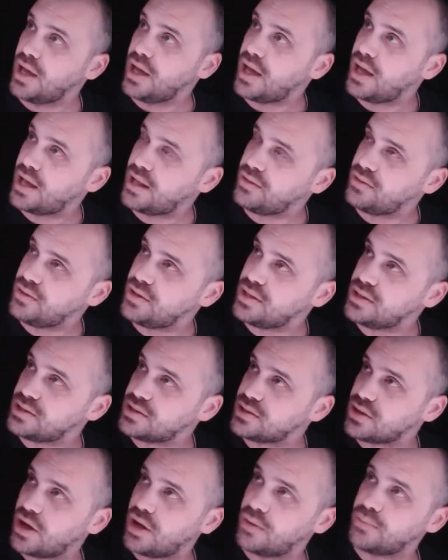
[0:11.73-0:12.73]
And
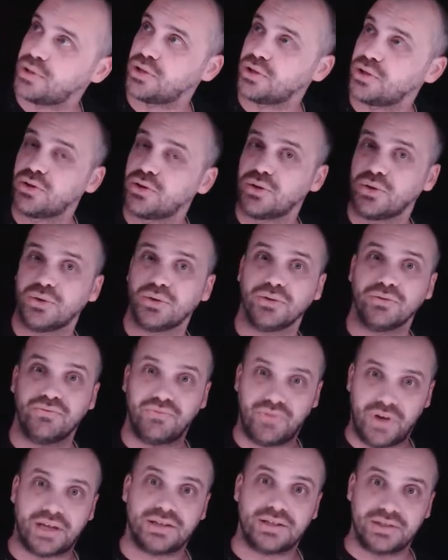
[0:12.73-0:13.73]
this I'm going to call
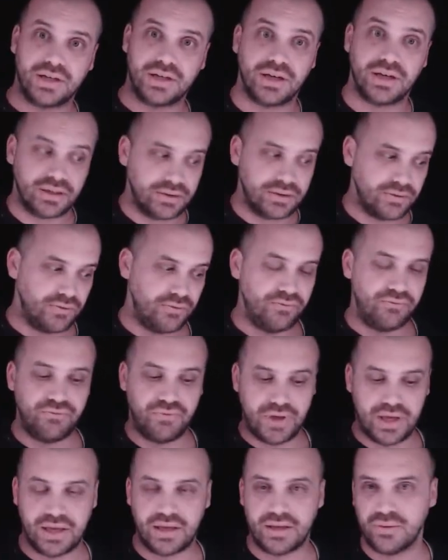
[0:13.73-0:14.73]
vector
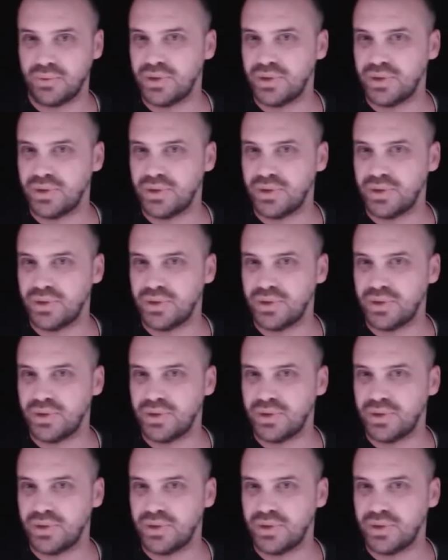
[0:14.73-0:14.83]
v.